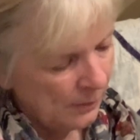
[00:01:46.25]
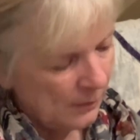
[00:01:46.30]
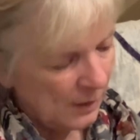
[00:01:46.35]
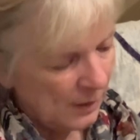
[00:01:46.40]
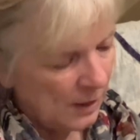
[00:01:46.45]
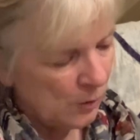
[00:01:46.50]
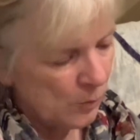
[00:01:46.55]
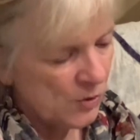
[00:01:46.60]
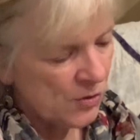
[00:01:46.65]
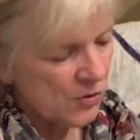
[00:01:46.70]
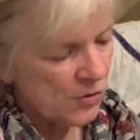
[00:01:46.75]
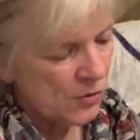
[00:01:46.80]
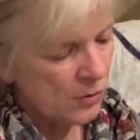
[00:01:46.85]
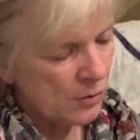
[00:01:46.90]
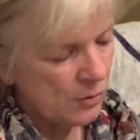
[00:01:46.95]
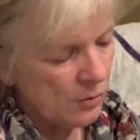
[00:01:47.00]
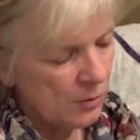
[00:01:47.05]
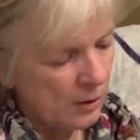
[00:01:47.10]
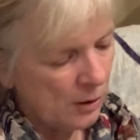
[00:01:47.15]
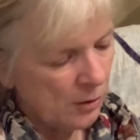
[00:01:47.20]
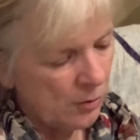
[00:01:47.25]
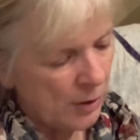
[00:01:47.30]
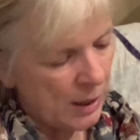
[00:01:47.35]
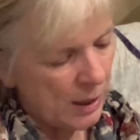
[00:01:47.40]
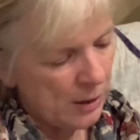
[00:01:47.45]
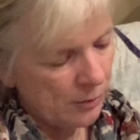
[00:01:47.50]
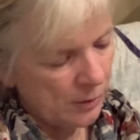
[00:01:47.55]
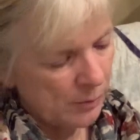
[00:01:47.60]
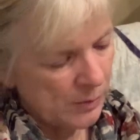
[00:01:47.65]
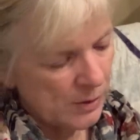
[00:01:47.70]
It was true that
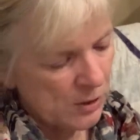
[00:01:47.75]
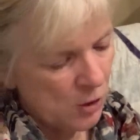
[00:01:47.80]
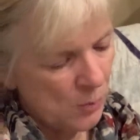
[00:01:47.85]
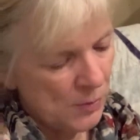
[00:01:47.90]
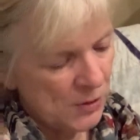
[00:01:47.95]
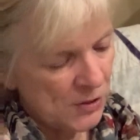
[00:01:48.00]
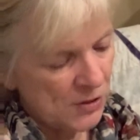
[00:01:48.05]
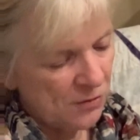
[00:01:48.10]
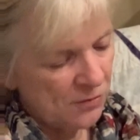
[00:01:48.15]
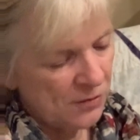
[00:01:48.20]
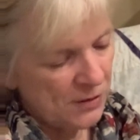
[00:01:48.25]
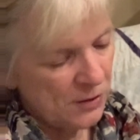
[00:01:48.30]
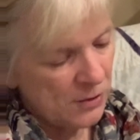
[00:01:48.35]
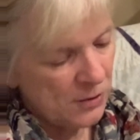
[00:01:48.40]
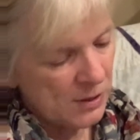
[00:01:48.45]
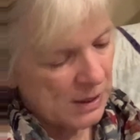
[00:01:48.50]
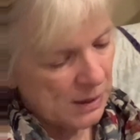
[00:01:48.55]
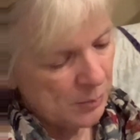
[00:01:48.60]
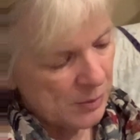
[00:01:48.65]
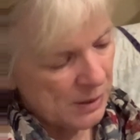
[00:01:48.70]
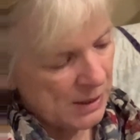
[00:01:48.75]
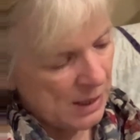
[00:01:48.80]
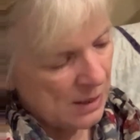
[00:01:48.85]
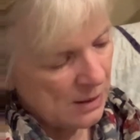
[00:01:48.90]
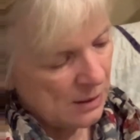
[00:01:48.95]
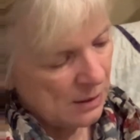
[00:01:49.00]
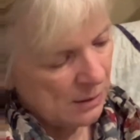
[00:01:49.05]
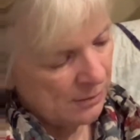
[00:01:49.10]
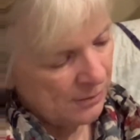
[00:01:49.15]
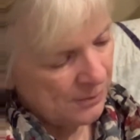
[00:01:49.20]
Gregory was almost fiercely
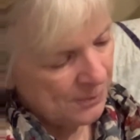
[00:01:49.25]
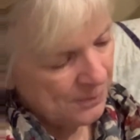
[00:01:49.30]
possessive.